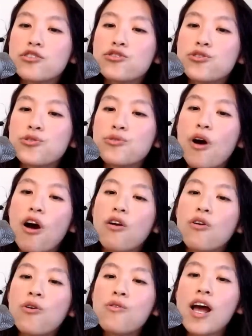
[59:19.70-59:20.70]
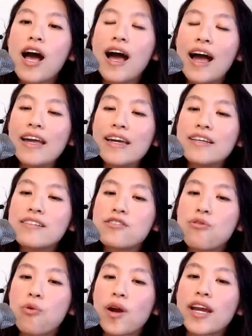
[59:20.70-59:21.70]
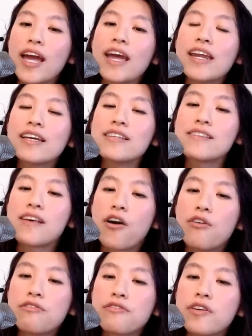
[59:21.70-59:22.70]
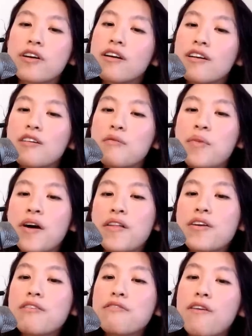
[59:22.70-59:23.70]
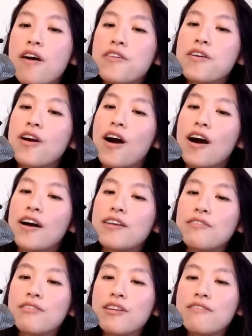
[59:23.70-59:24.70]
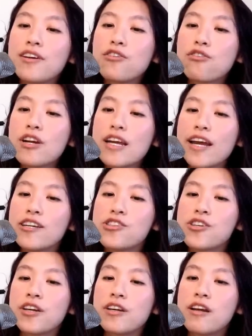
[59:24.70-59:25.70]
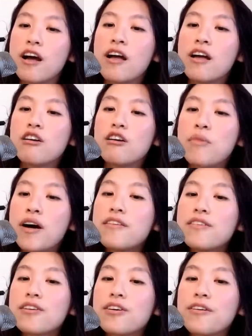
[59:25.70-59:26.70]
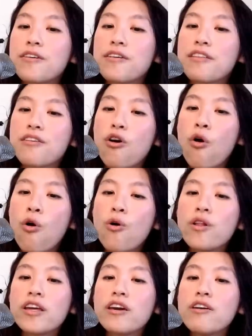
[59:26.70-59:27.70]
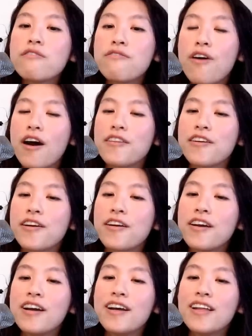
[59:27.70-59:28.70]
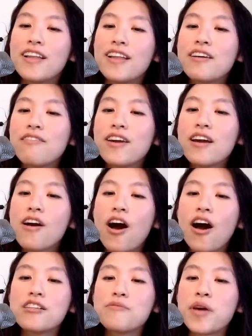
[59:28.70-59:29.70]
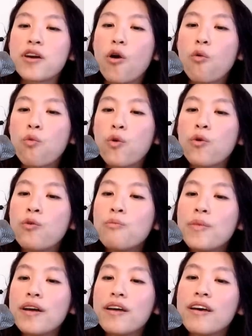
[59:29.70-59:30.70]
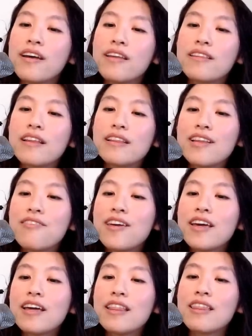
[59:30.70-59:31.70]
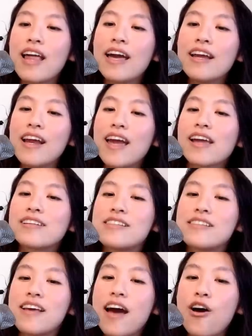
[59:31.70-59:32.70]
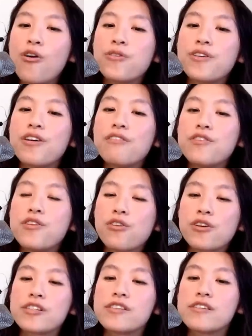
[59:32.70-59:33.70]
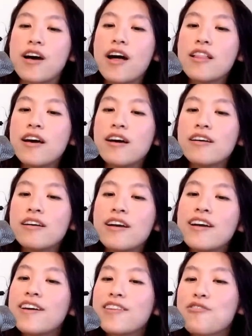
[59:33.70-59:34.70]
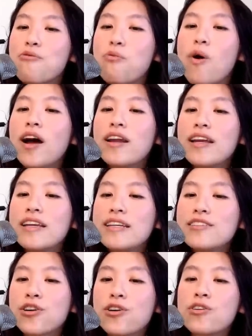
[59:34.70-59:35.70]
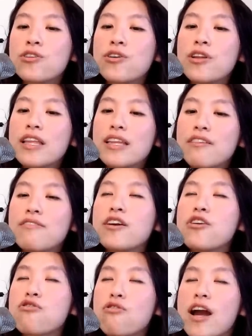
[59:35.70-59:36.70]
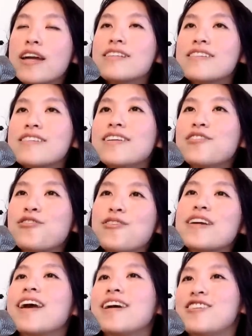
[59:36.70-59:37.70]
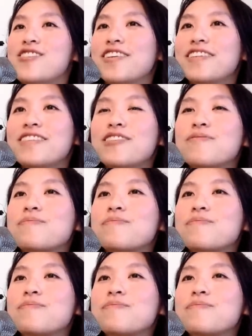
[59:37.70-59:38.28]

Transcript: to our own highest organic self, Mother, Father, God of living creation, Mother Earth, Holy Father, living cosmic womb, the living light and sound of the Christalla, the one eternal living Christed creation.